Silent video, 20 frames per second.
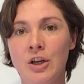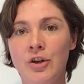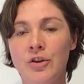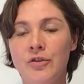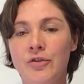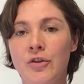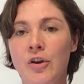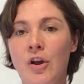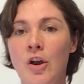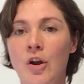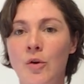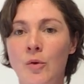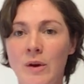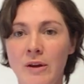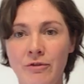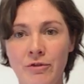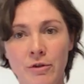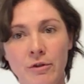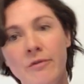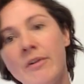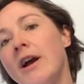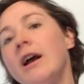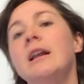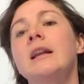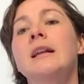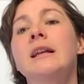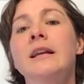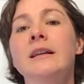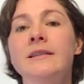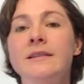So if you're a
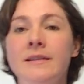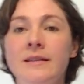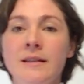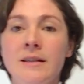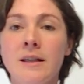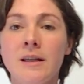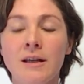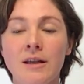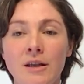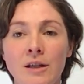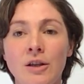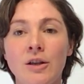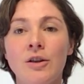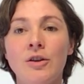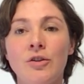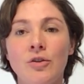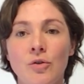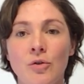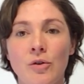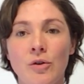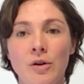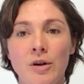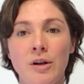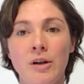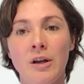violinist, you're